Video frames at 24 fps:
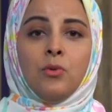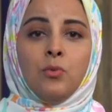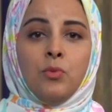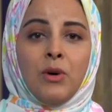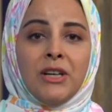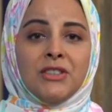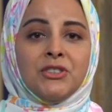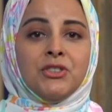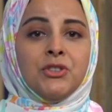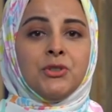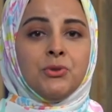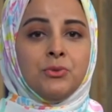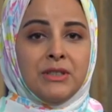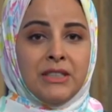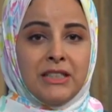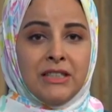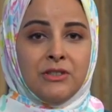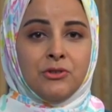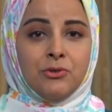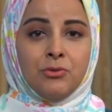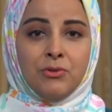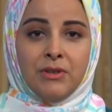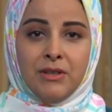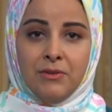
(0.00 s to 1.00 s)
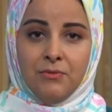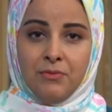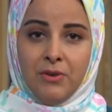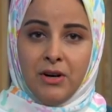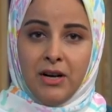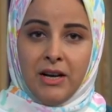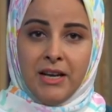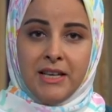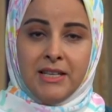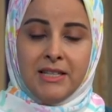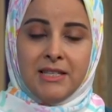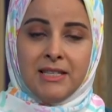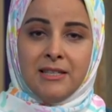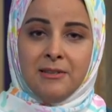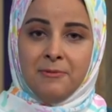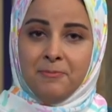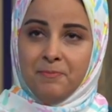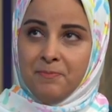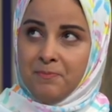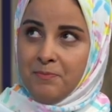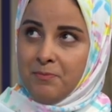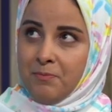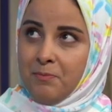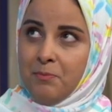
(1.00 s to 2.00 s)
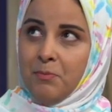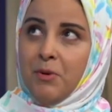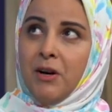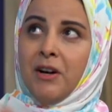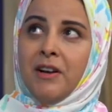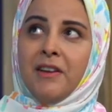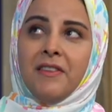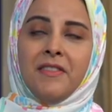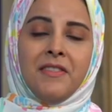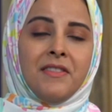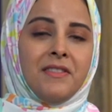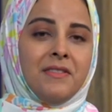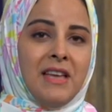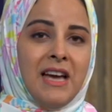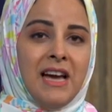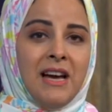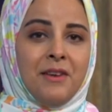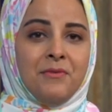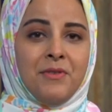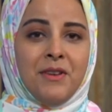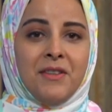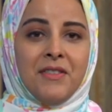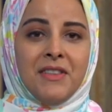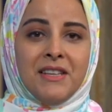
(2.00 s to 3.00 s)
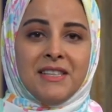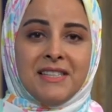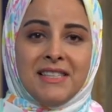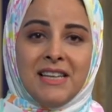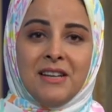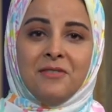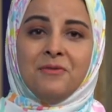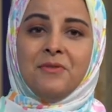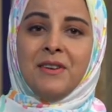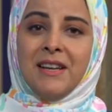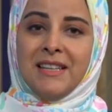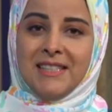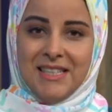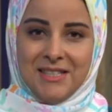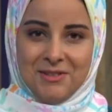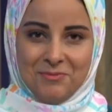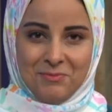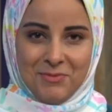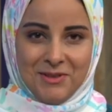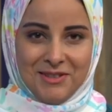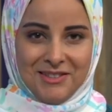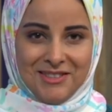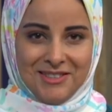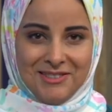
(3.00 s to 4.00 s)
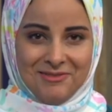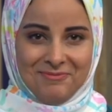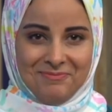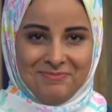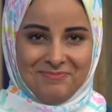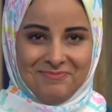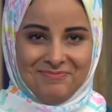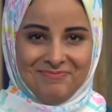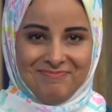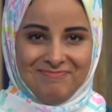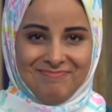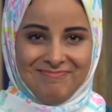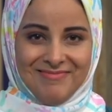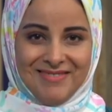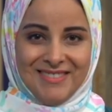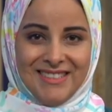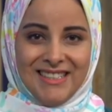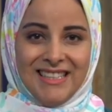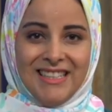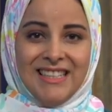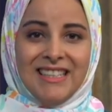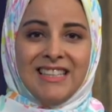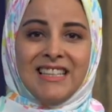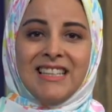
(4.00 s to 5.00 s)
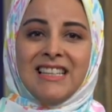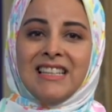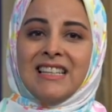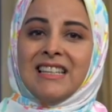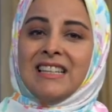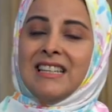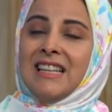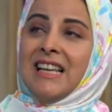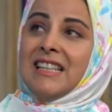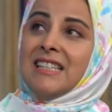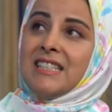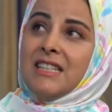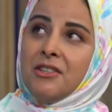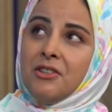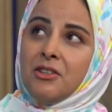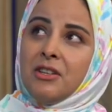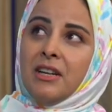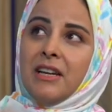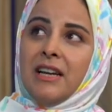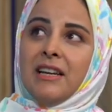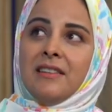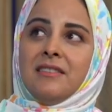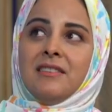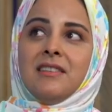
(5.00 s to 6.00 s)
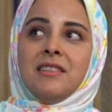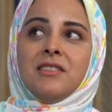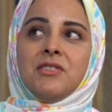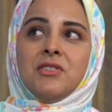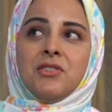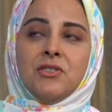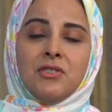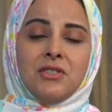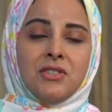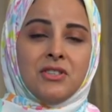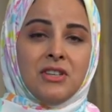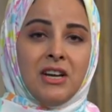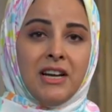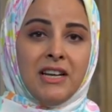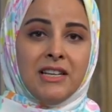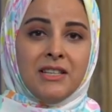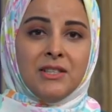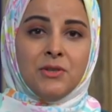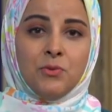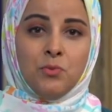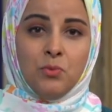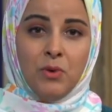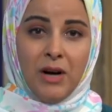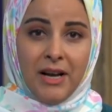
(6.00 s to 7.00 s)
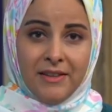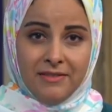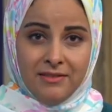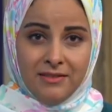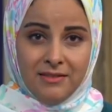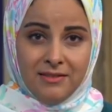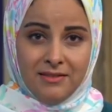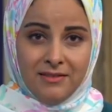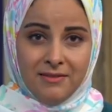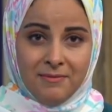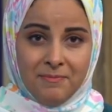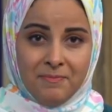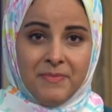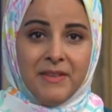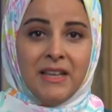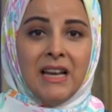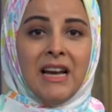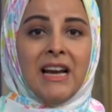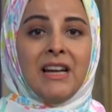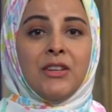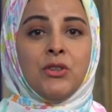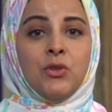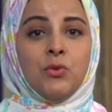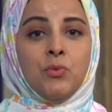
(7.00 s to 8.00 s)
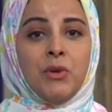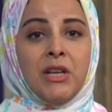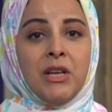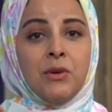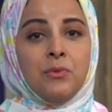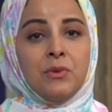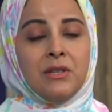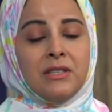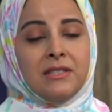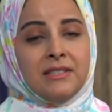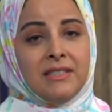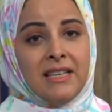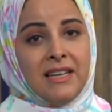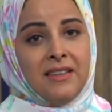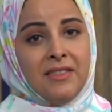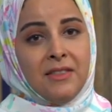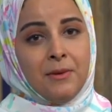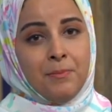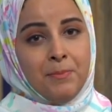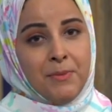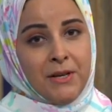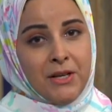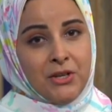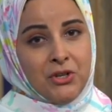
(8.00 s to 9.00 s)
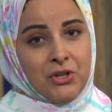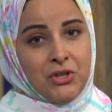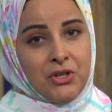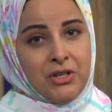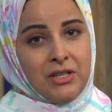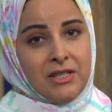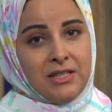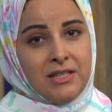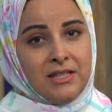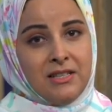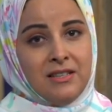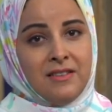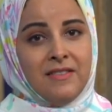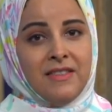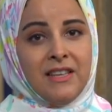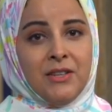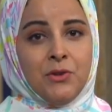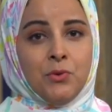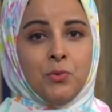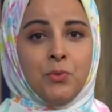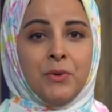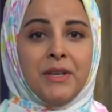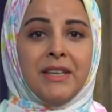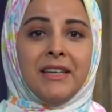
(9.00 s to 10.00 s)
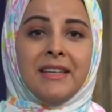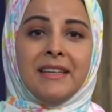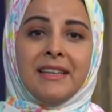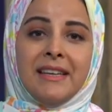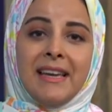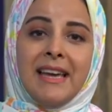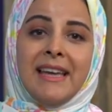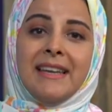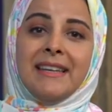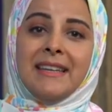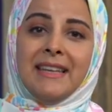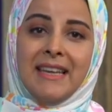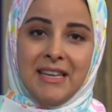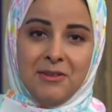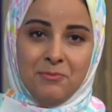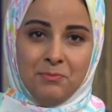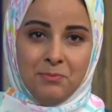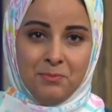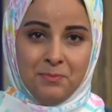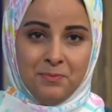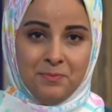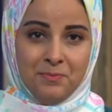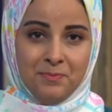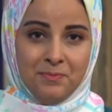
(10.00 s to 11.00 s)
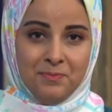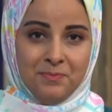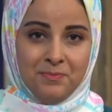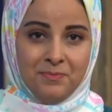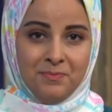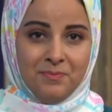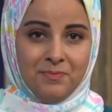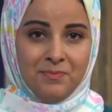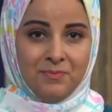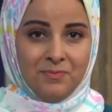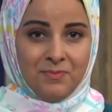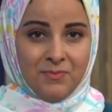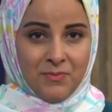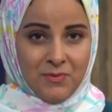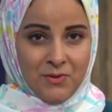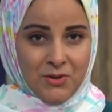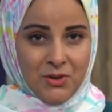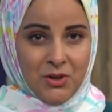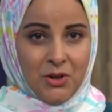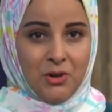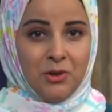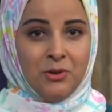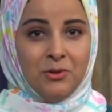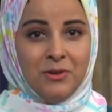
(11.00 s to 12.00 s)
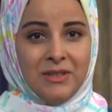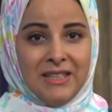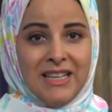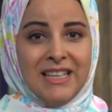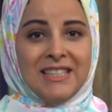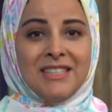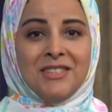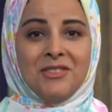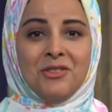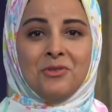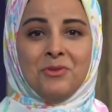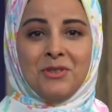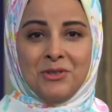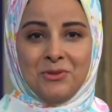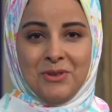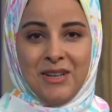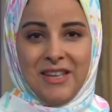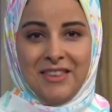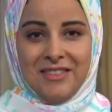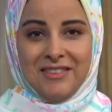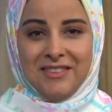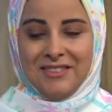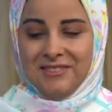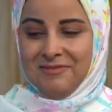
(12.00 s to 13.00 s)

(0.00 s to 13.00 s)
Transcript: what you need to revise by having the self-assessment. Let's look at exercise one and we will take the pictures that we can name. So let's do it together.